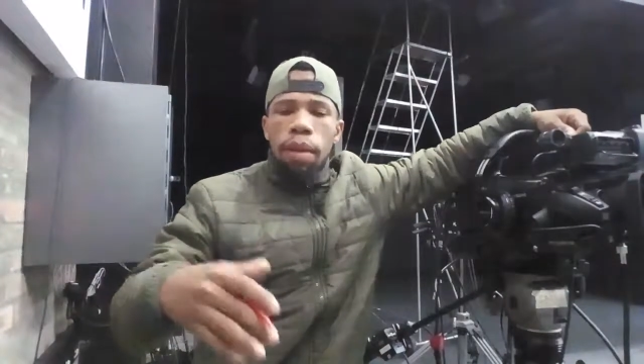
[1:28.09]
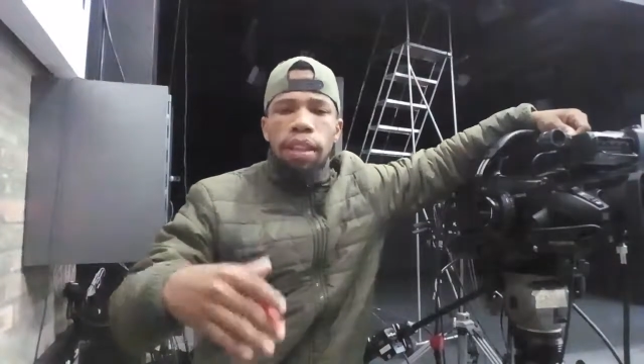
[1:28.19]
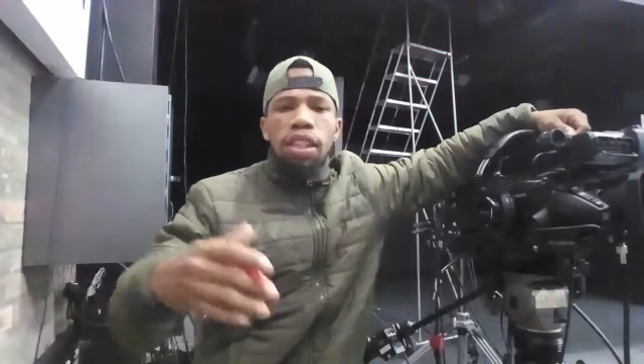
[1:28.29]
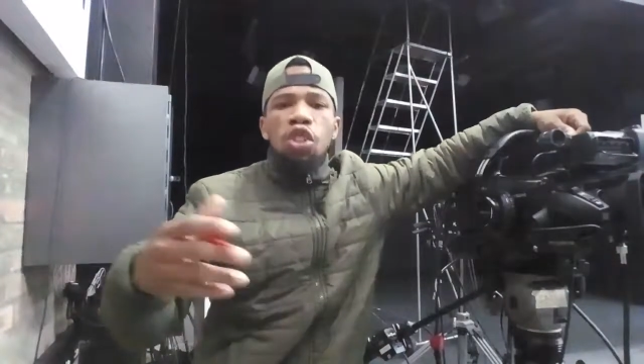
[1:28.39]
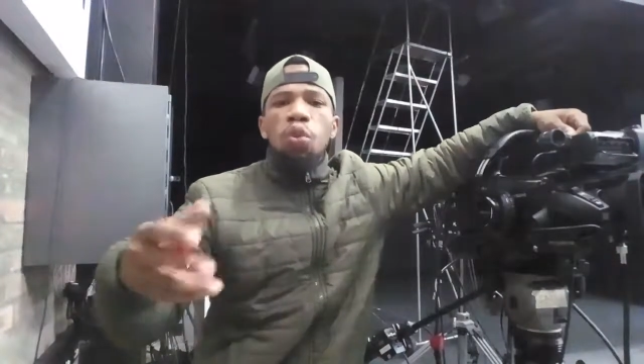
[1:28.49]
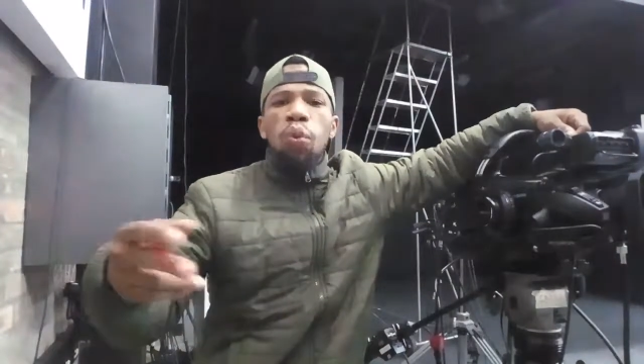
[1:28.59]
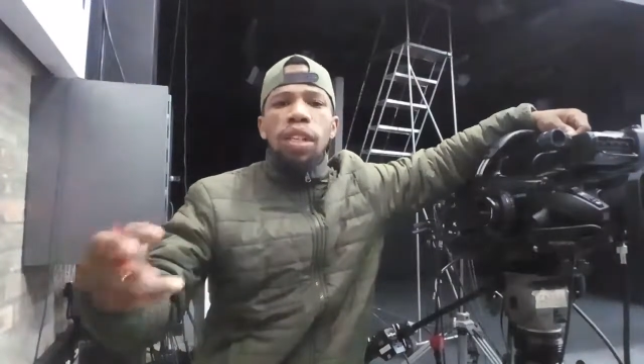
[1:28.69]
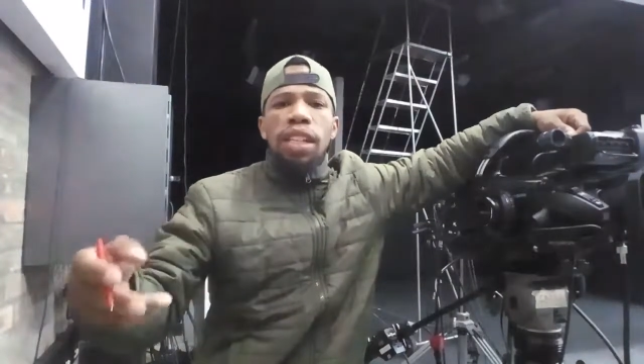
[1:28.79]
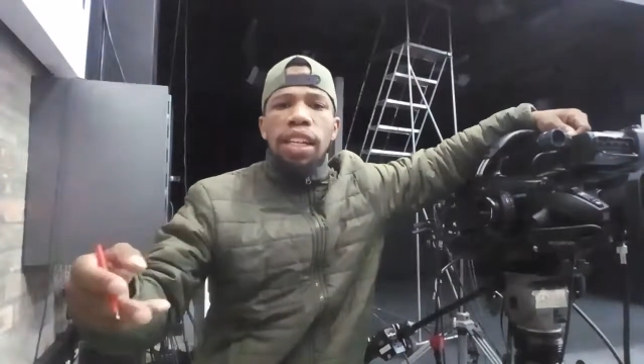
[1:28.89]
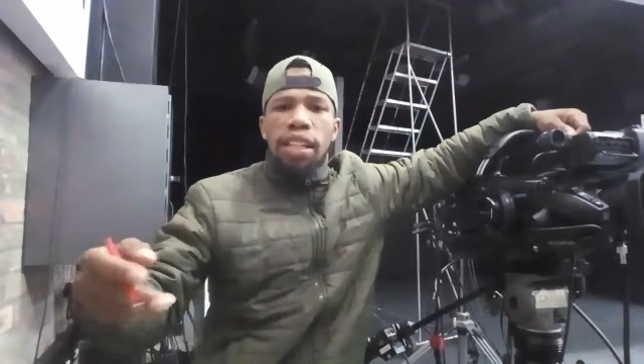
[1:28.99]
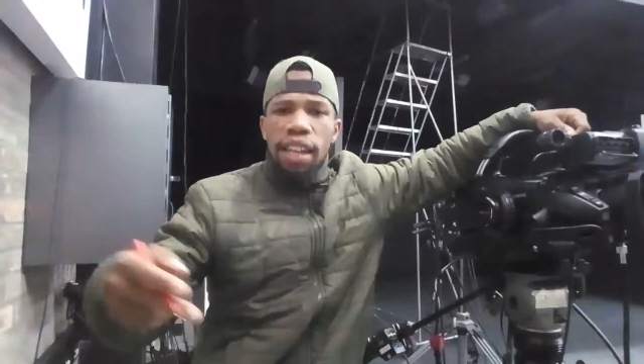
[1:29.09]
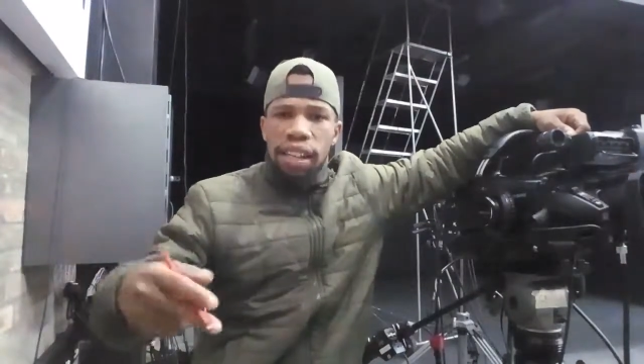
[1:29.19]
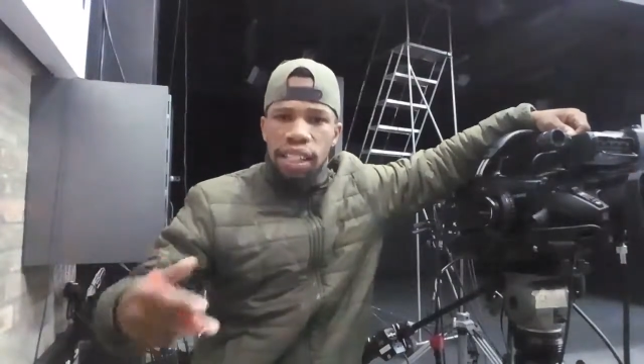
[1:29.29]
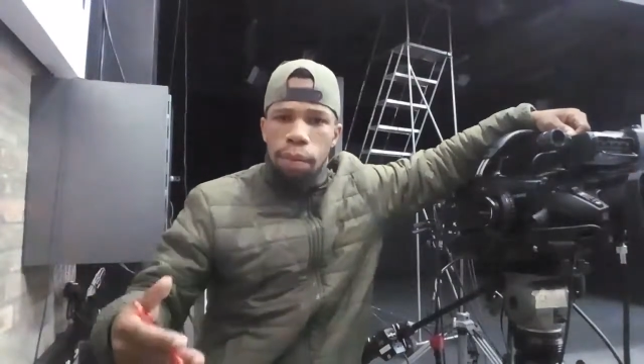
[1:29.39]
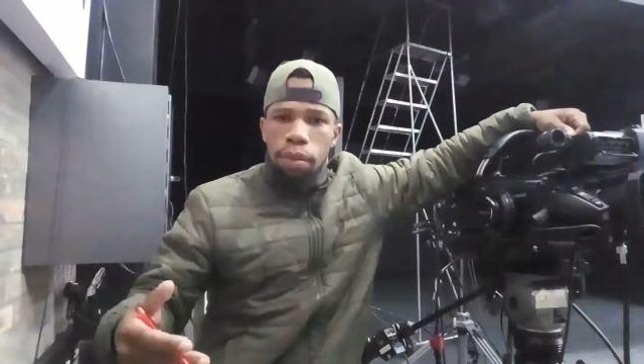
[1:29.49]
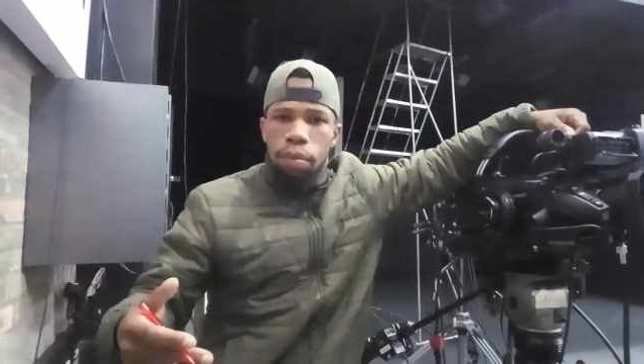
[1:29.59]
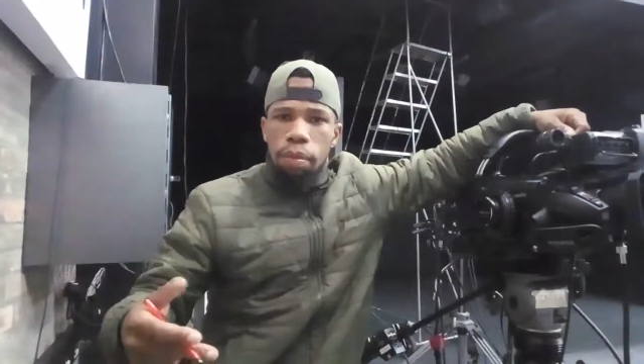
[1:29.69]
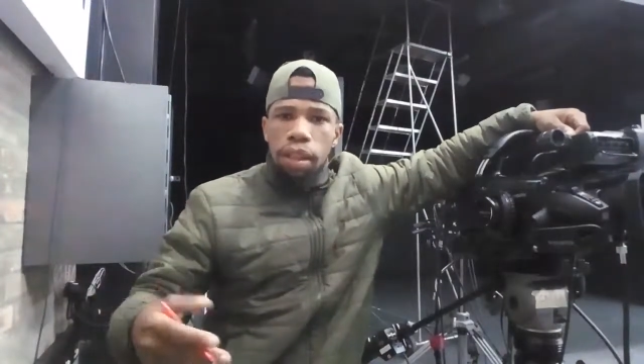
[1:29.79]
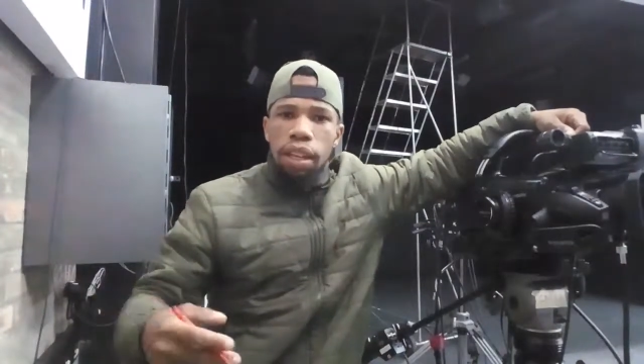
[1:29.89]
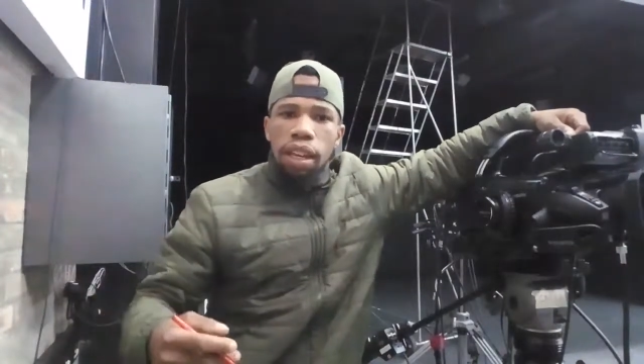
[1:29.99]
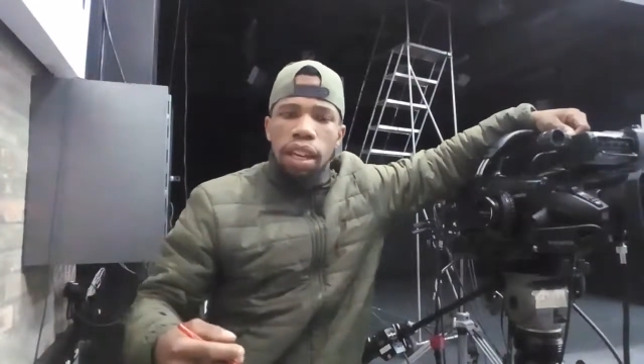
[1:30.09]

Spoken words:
I think 2 weeks later they accepted me,